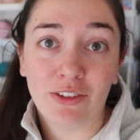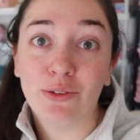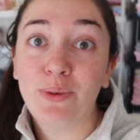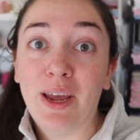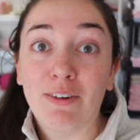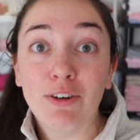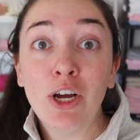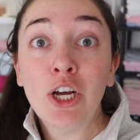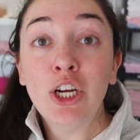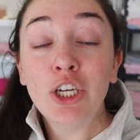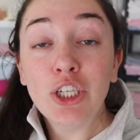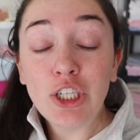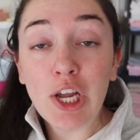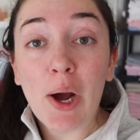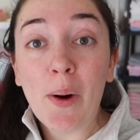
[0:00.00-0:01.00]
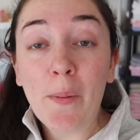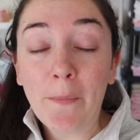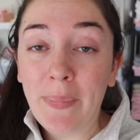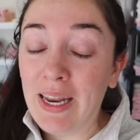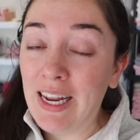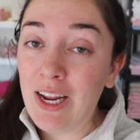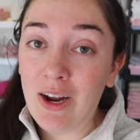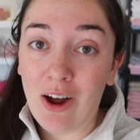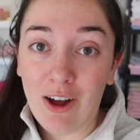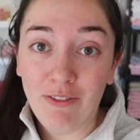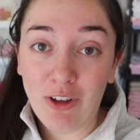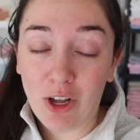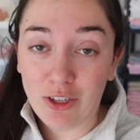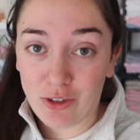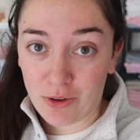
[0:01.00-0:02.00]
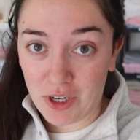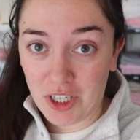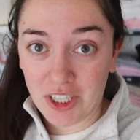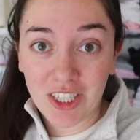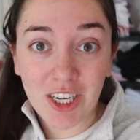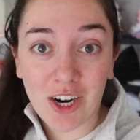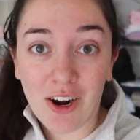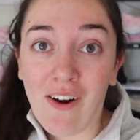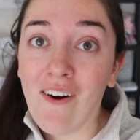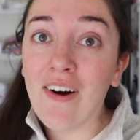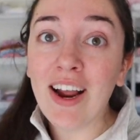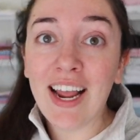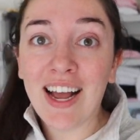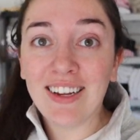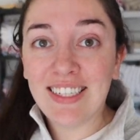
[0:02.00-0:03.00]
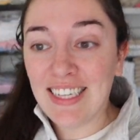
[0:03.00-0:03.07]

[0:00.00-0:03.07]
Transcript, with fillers: because we have so many of y'all's orders going out